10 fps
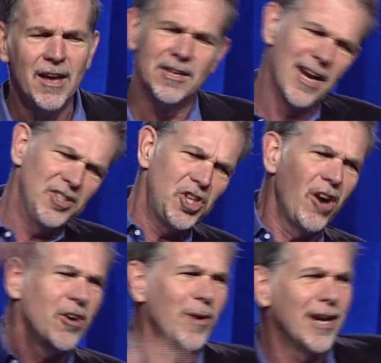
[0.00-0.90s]
You got
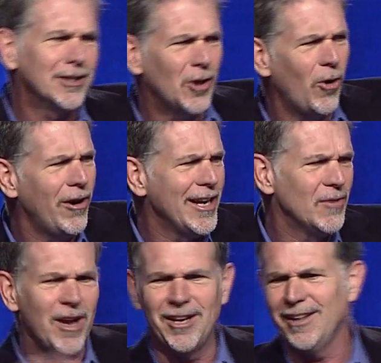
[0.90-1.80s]
chartering authority
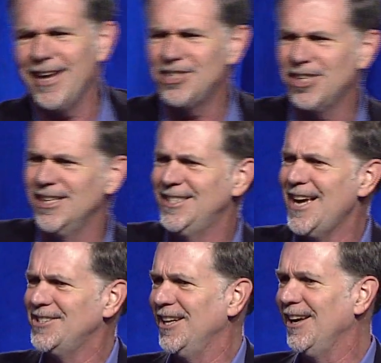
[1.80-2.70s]
and regulation and
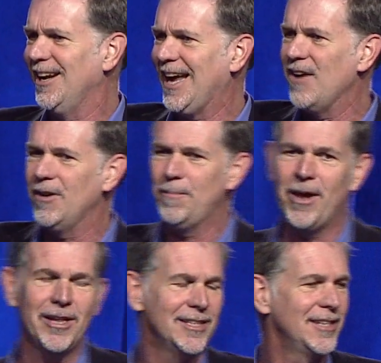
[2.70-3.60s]
testing and
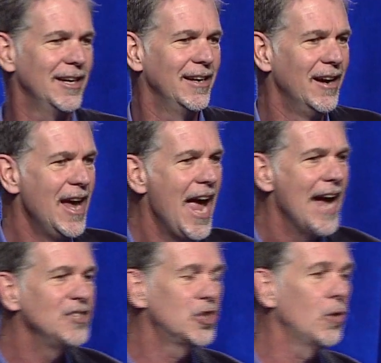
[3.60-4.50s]
accountability.
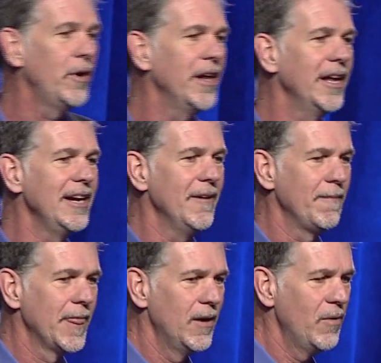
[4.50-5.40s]
And so really,
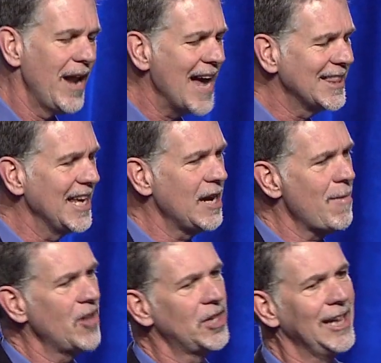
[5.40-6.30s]
when I think
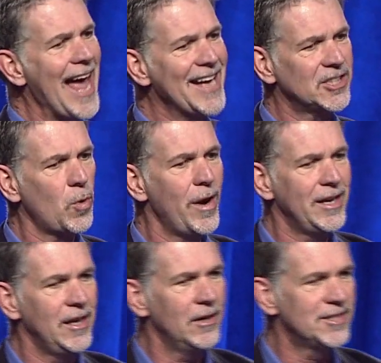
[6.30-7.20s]
about the last 20
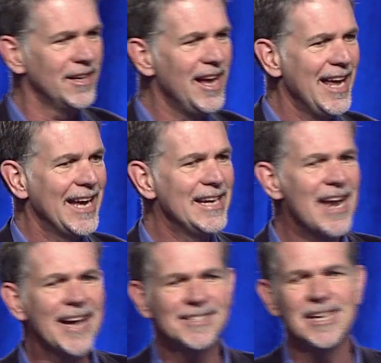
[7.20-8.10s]
years, in
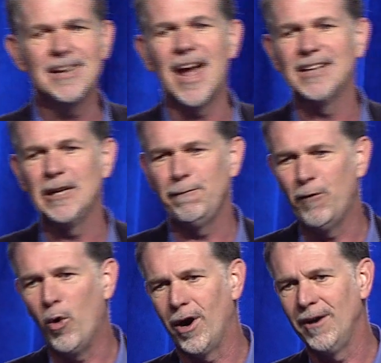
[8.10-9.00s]

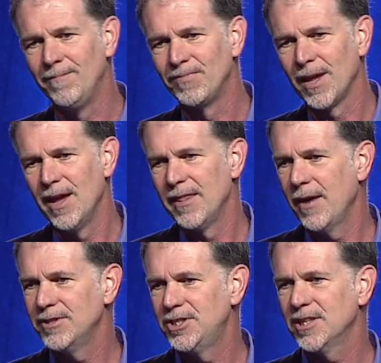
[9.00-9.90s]
1994,
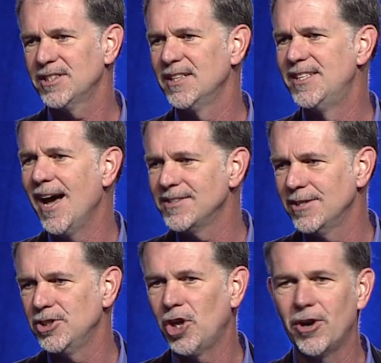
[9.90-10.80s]
there was just a
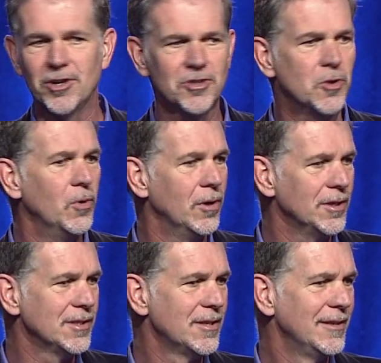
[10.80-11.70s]
dozen charter
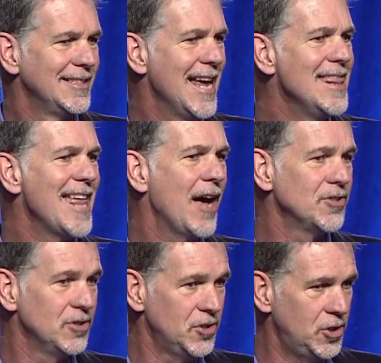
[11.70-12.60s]
schools,
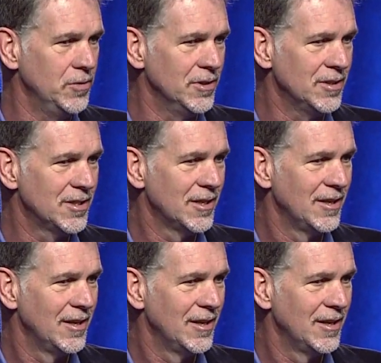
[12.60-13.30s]
10,000 students.